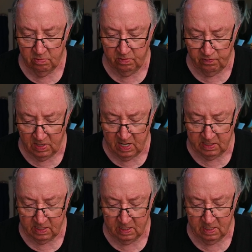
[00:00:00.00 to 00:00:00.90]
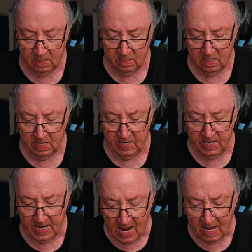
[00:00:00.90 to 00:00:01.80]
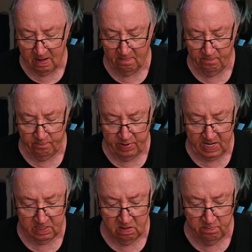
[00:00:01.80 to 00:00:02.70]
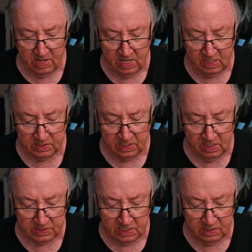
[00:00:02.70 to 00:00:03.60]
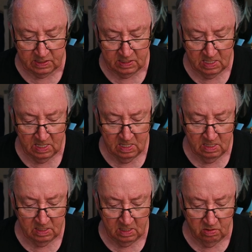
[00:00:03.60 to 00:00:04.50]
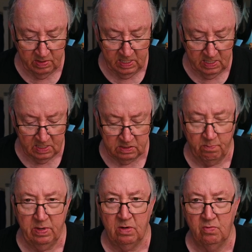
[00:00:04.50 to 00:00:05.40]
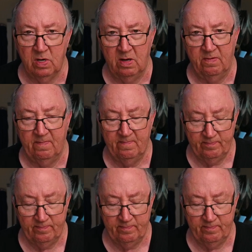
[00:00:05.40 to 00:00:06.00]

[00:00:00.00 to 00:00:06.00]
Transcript: reflect, and not pack their bags the instant the going gets a bit rough.